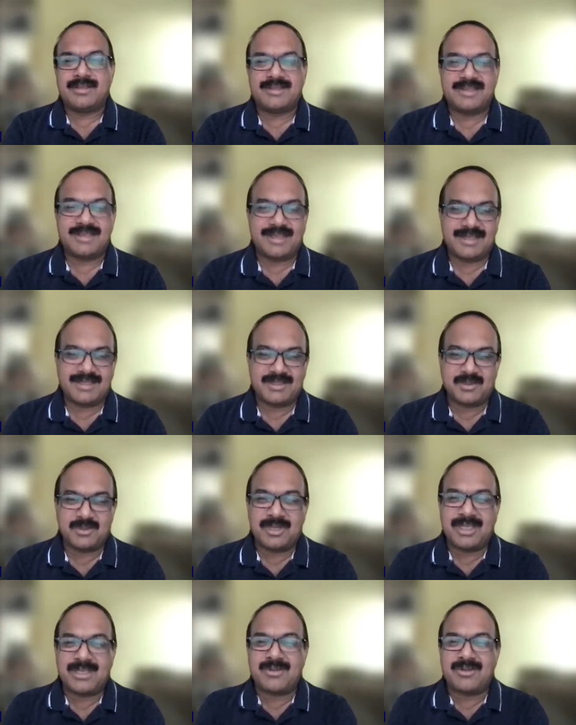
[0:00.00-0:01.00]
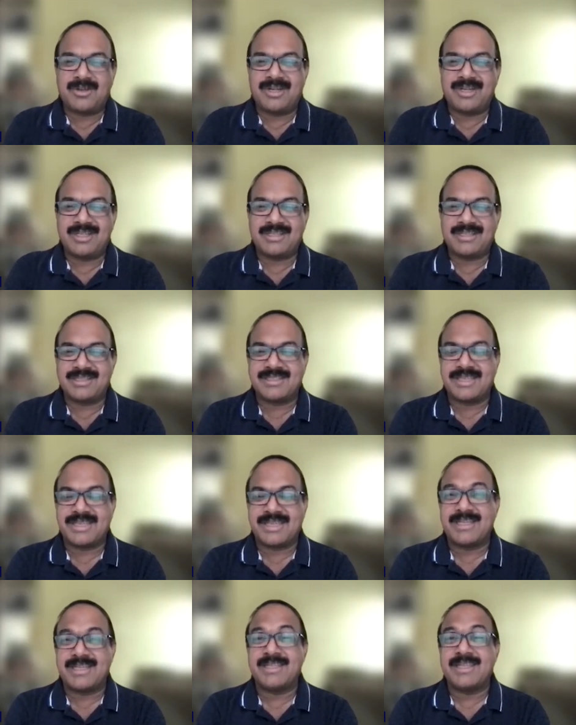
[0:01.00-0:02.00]
yeah. So I call it as the
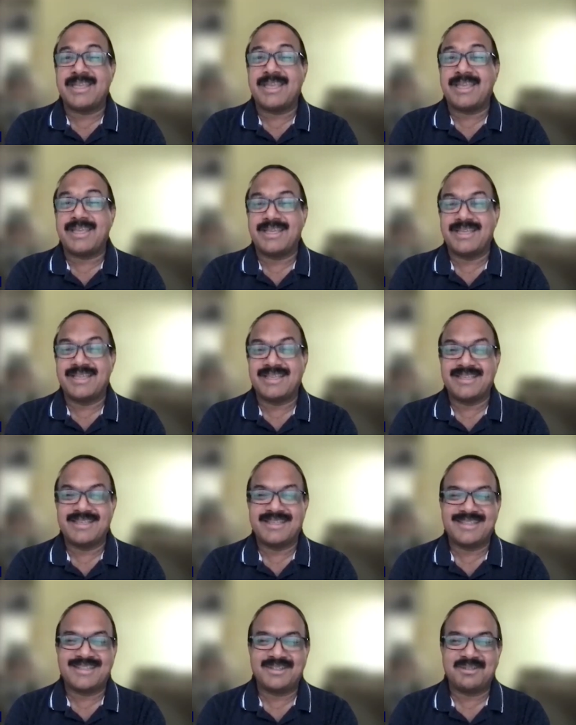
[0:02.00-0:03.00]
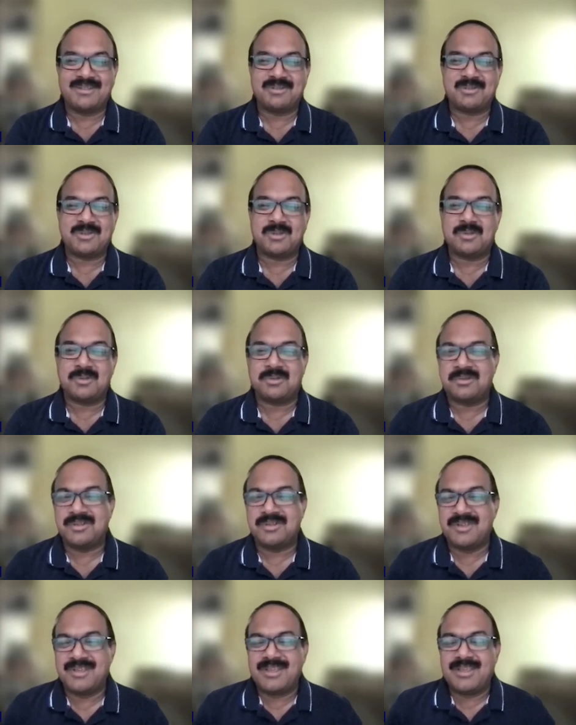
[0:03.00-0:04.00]
chicken and the egg. You know, so
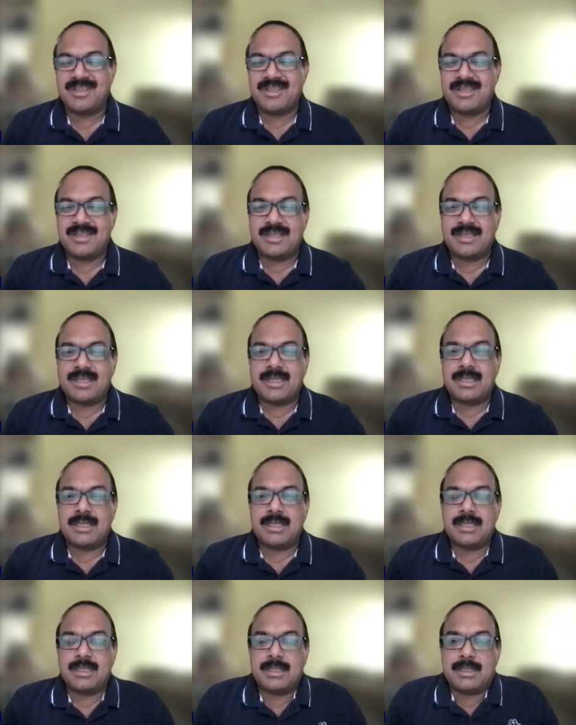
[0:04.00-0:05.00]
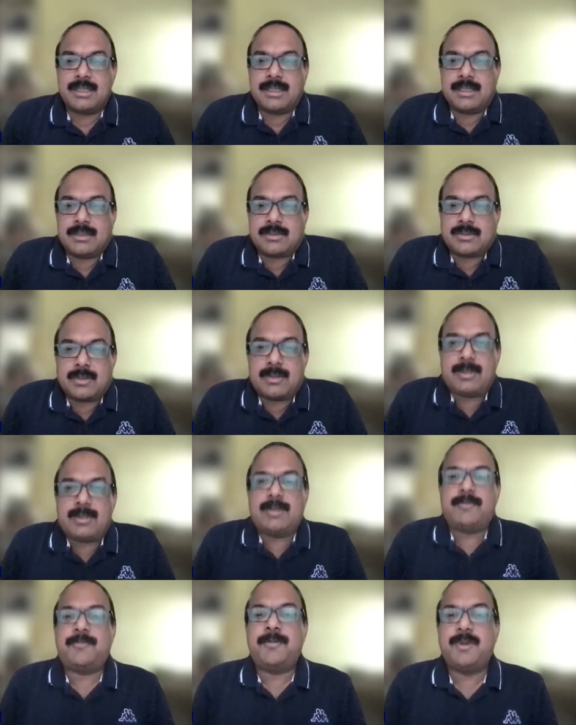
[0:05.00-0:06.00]
uh, yeah. So
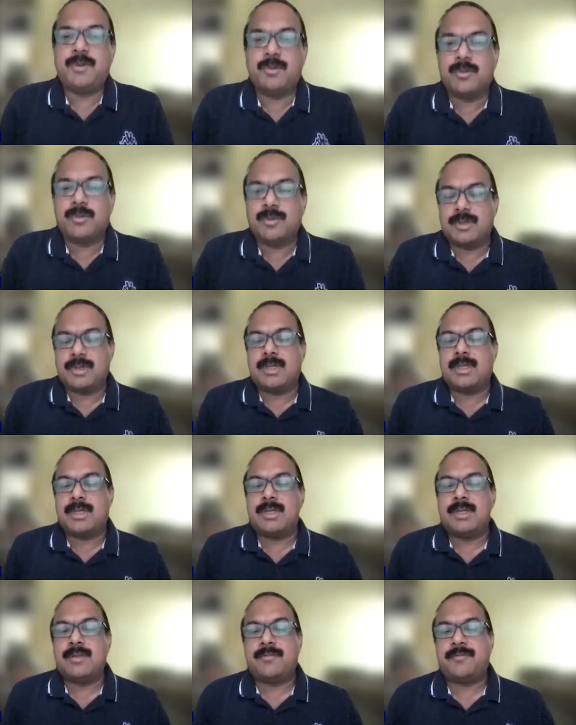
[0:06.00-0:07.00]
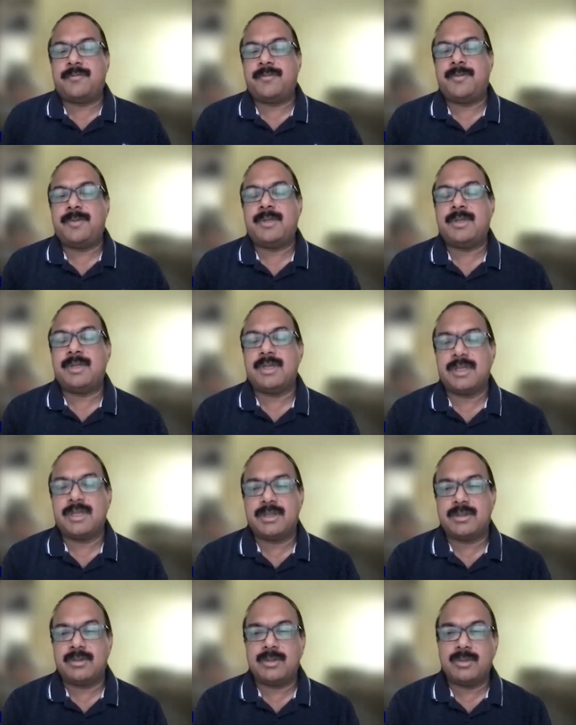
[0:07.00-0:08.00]
if you uh, if we you
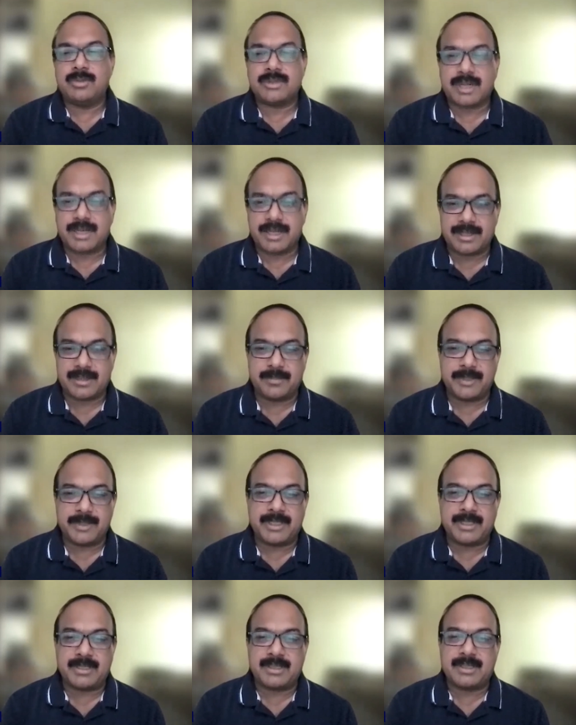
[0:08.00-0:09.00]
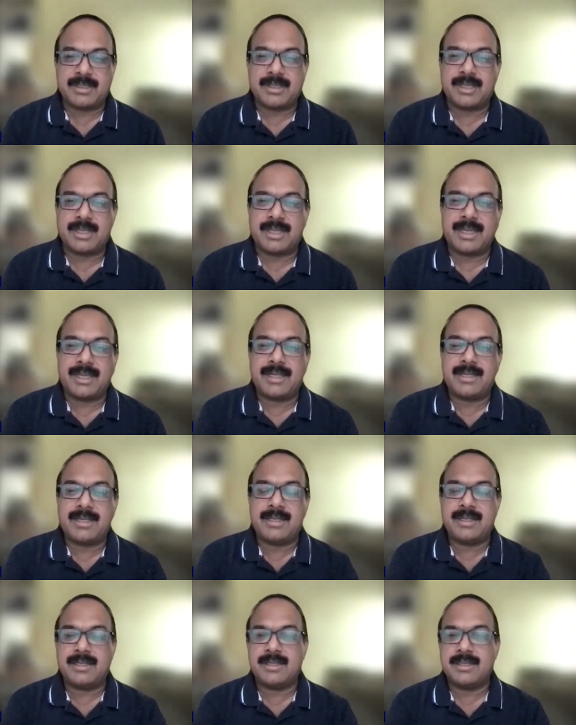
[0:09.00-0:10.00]
know you start a company
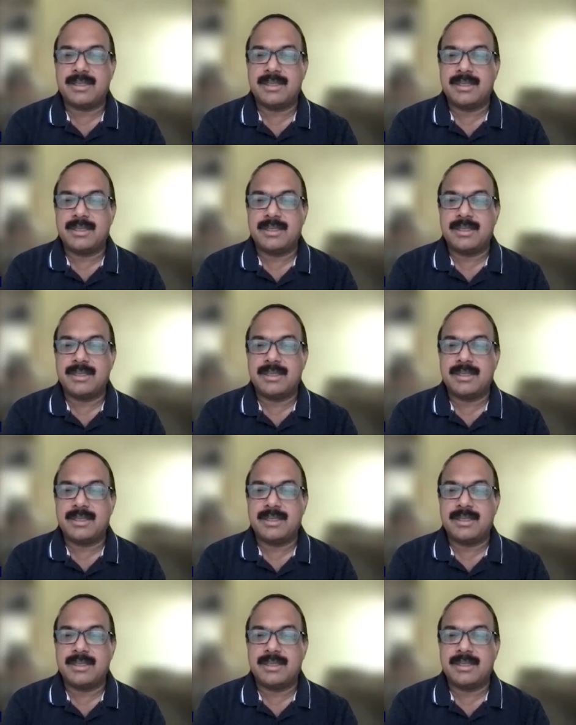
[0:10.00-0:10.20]
and